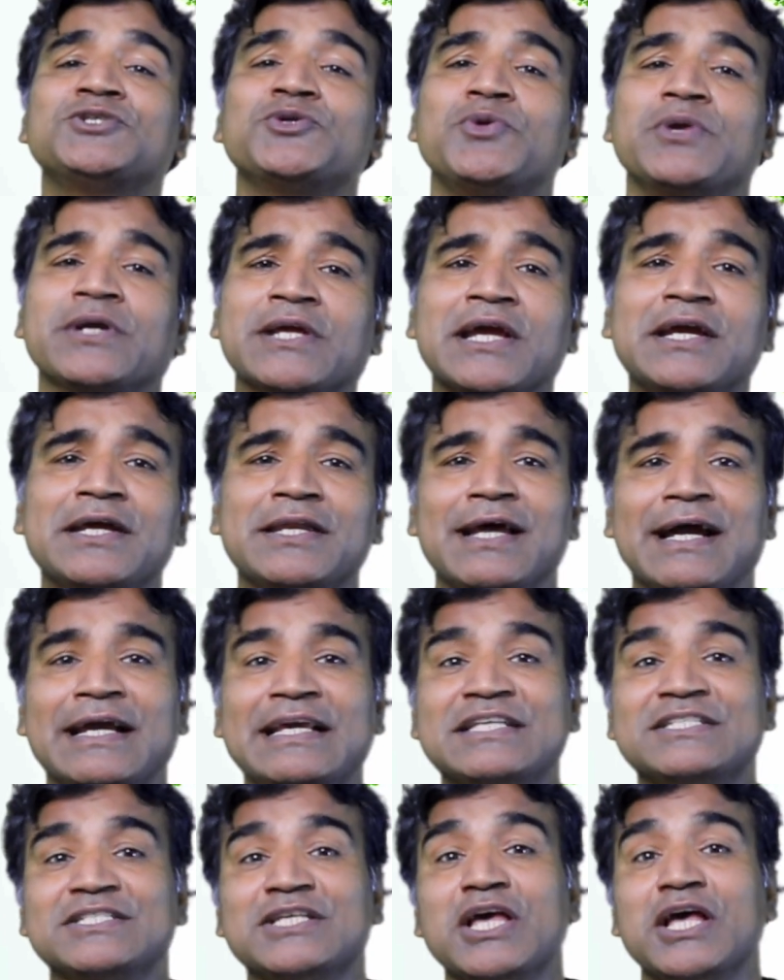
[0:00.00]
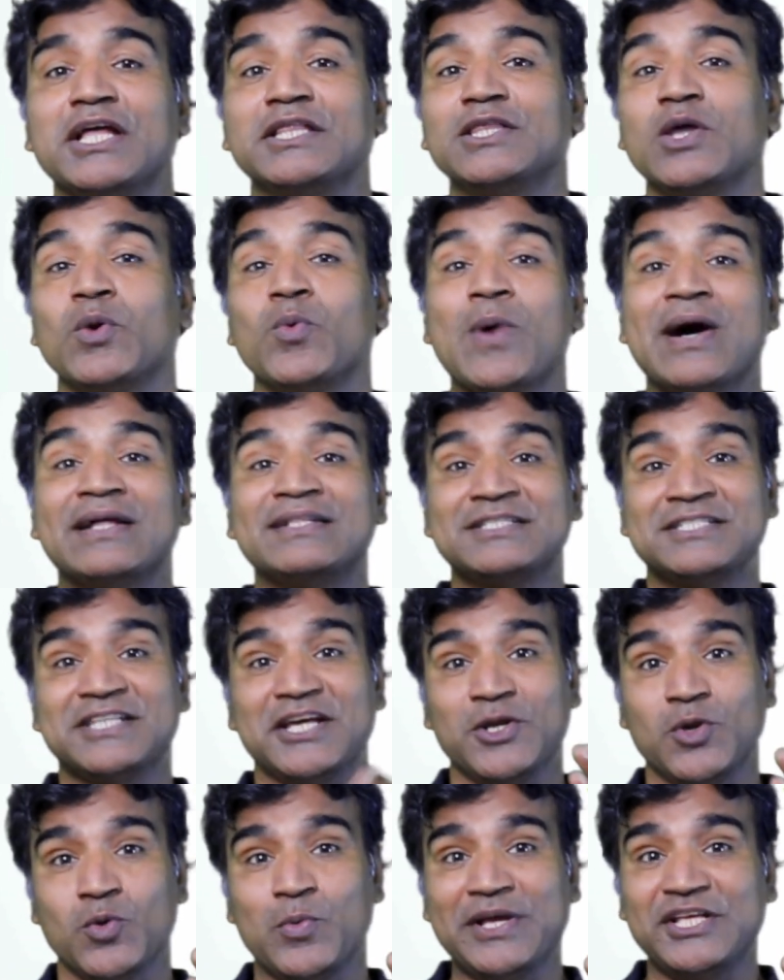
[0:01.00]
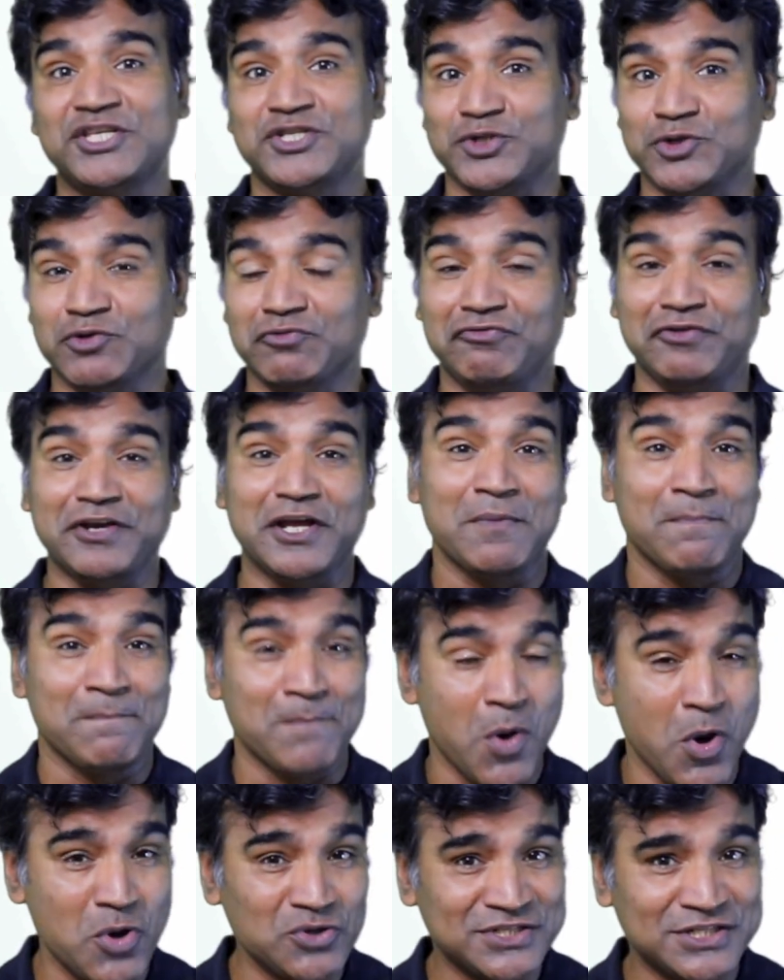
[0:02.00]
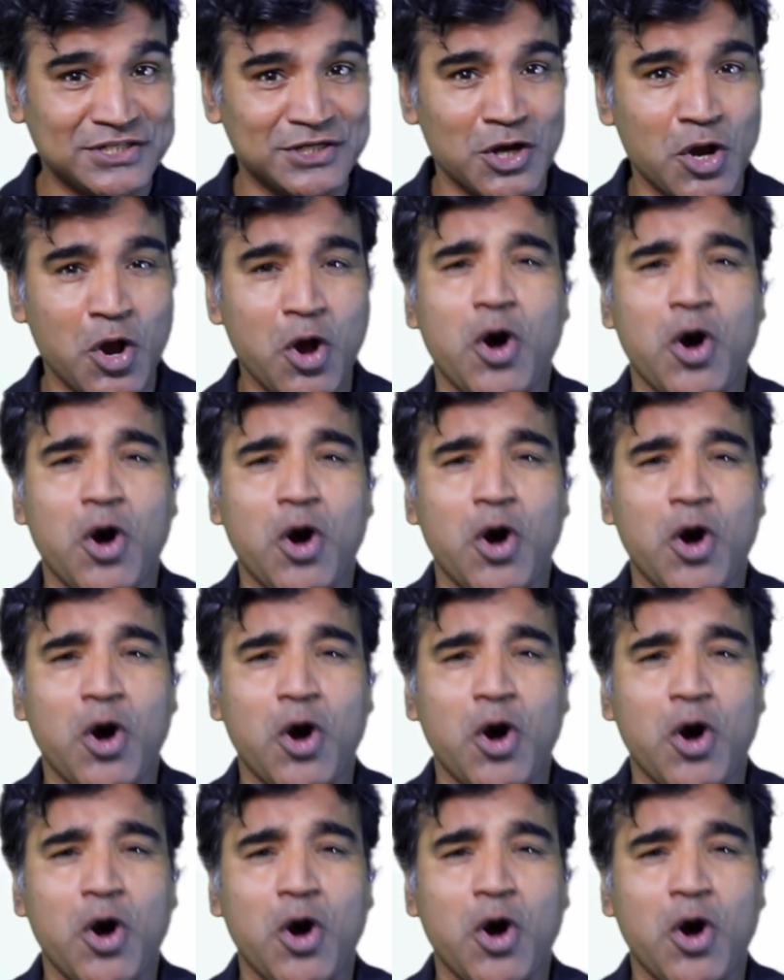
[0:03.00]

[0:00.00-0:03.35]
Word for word: to recognize the ones in which you feel most